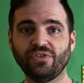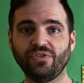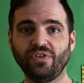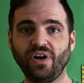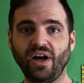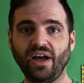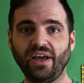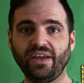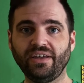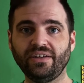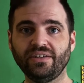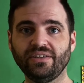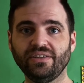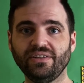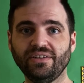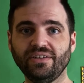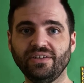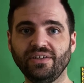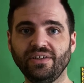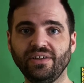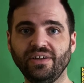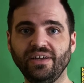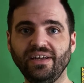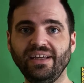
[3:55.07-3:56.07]
fine.
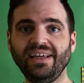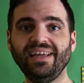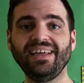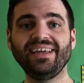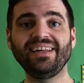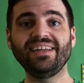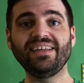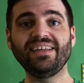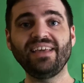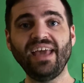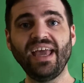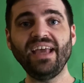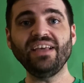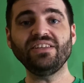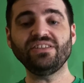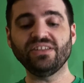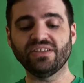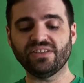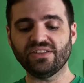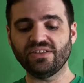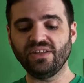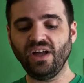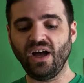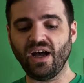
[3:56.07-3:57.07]
In case
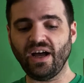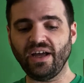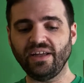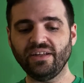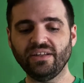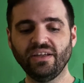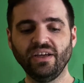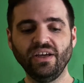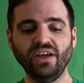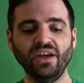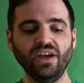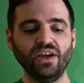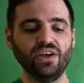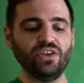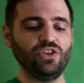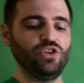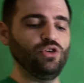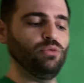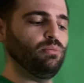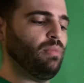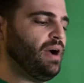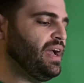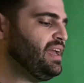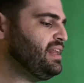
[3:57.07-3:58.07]
it's not, you
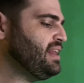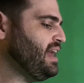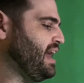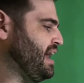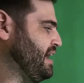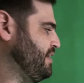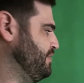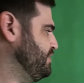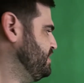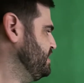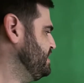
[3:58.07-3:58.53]
might have to